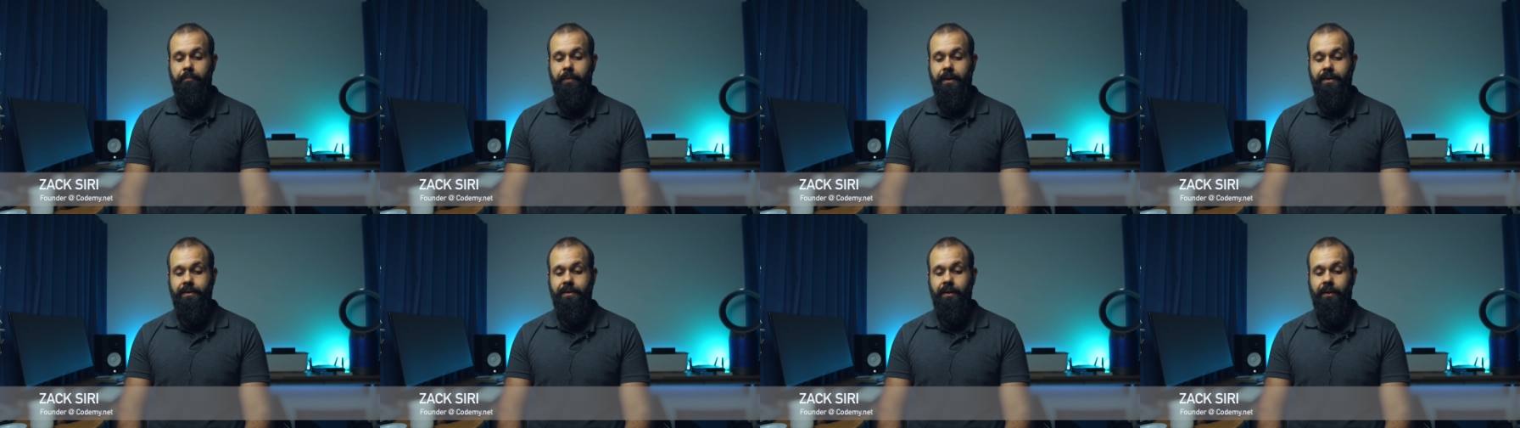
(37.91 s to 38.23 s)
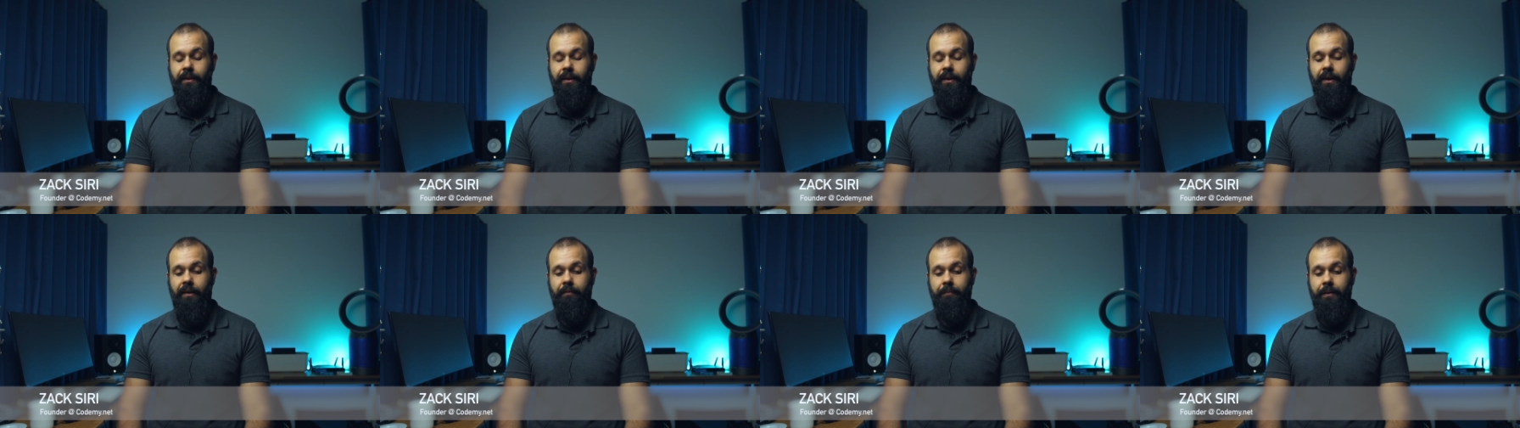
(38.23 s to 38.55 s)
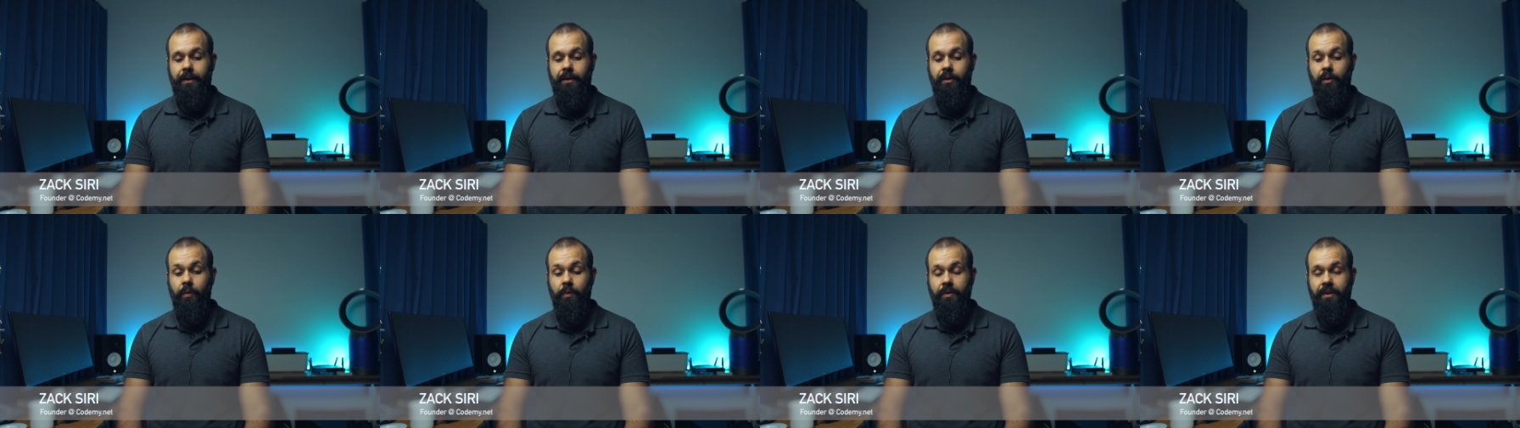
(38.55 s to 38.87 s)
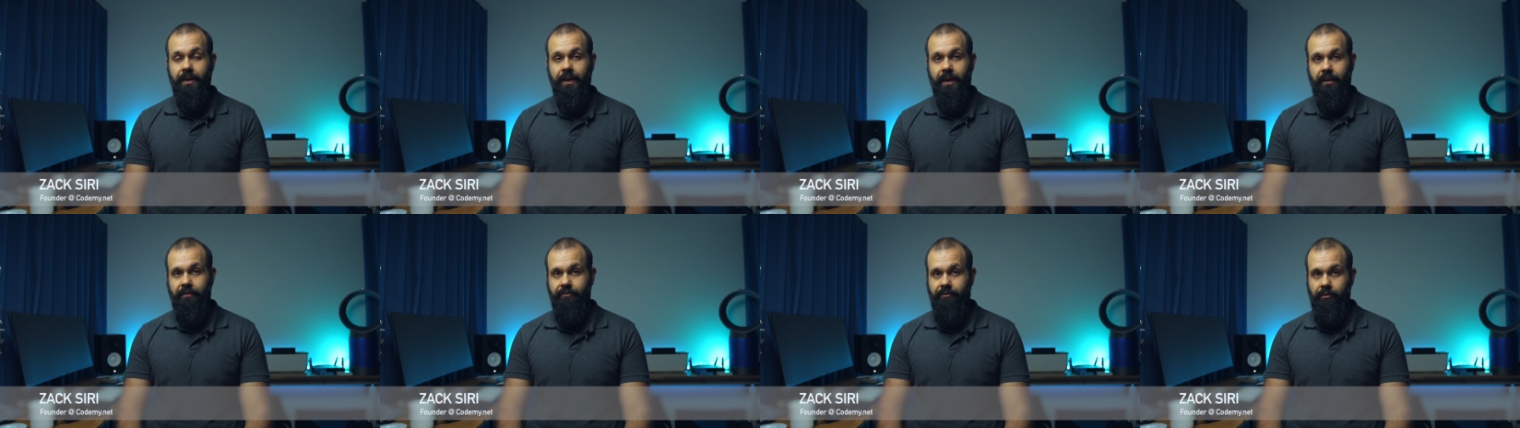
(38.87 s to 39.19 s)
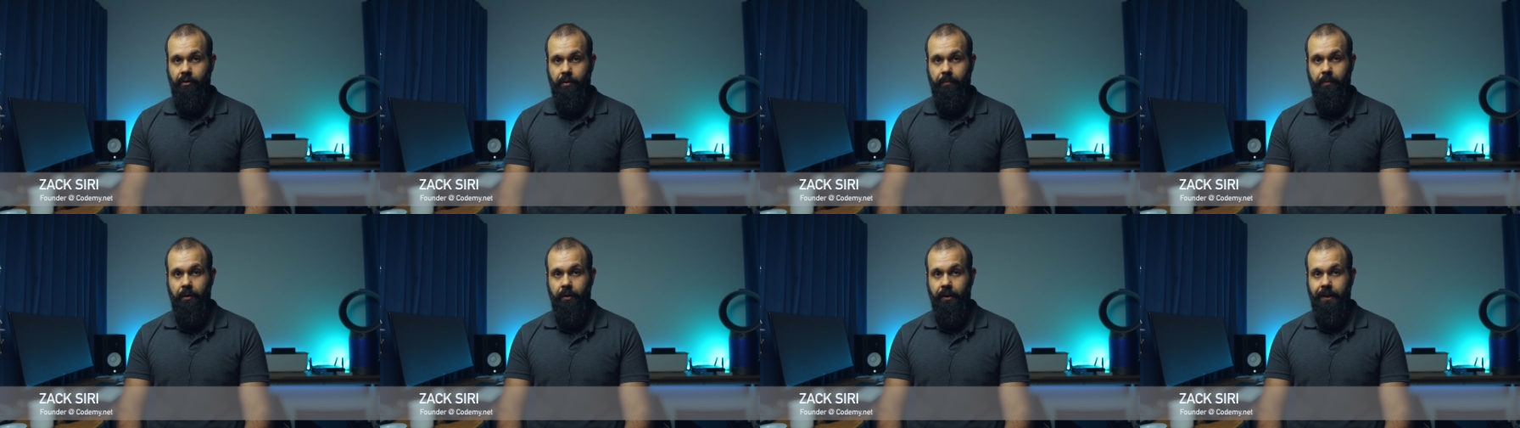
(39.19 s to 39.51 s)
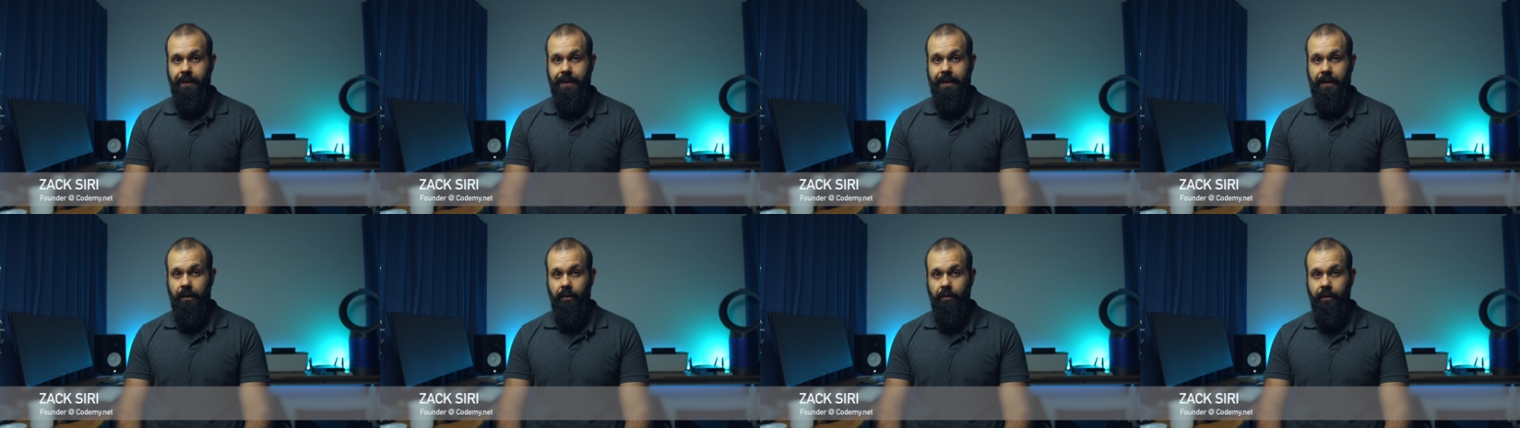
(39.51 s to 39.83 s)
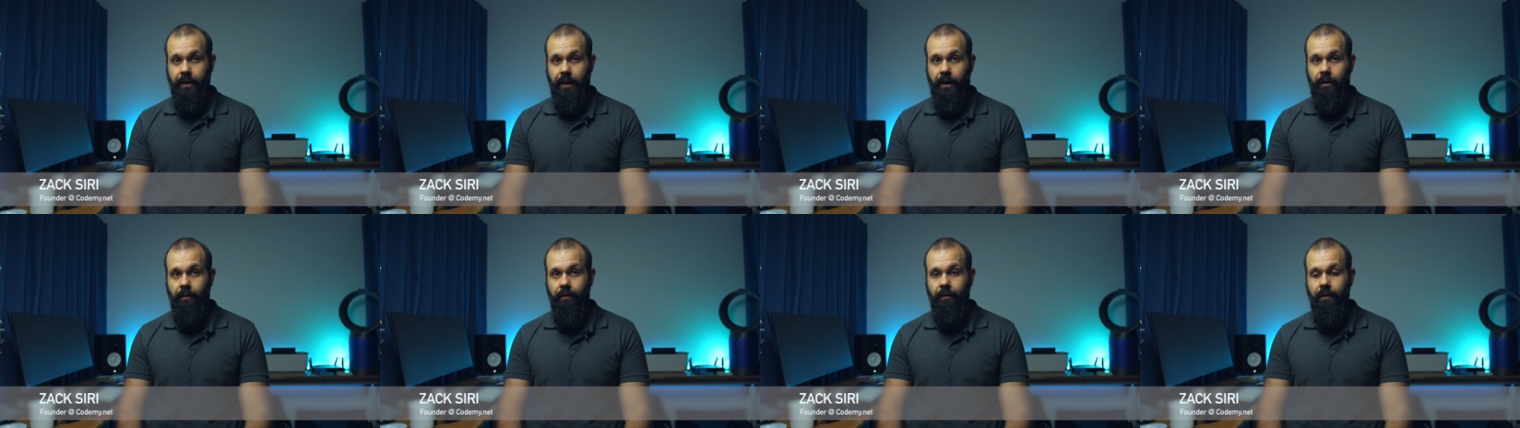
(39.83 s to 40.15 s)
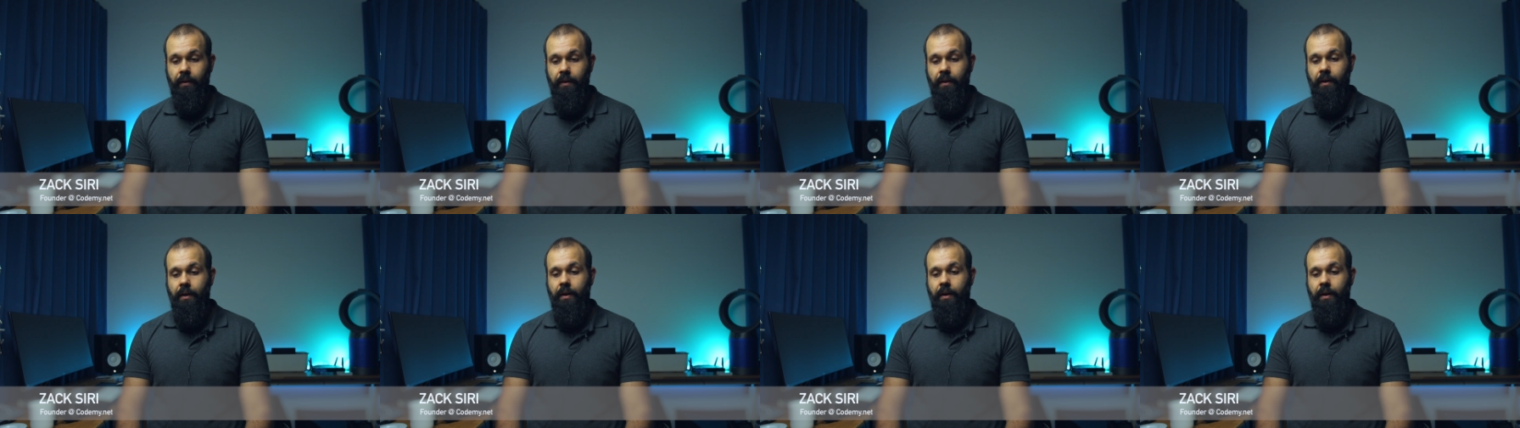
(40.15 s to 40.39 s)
basically i've been using it for about a year now